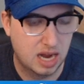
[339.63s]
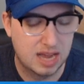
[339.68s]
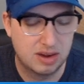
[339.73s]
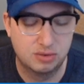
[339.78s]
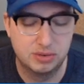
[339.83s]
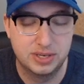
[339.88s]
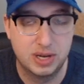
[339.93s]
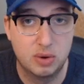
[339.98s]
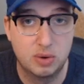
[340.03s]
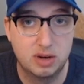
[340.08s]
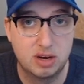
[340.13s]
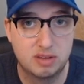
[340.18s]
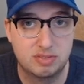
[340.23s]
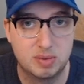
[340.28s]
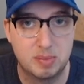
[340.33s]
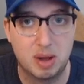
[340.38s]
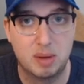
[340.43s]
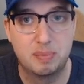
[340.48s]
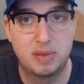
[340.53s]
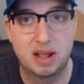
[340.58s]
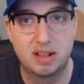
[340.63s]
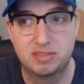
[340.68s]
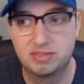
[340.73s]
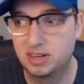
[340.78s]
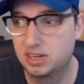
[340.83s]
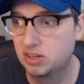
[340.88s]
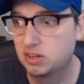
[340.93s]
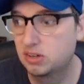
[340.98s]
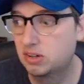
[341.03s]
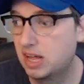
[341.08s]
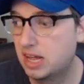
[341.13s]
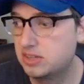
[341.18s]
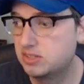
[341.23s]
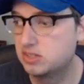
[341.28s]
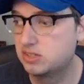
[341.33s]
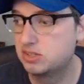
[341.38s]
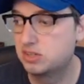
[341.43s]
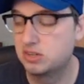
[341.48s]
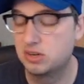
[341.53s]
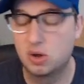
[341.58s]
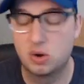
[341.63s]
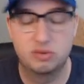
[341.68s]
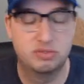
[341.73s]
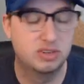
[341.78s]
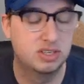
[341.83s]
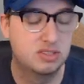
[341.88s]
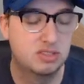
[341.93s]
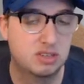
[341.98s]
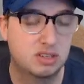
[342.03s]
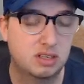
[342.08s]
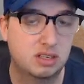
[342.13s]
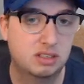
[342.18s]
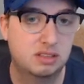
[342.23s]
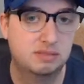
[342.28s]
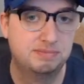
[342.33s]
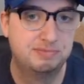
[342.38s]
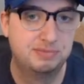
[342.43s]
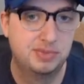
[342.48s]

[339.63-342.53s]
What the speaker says: I don't know enough about Pathfinder classes to know if it's a,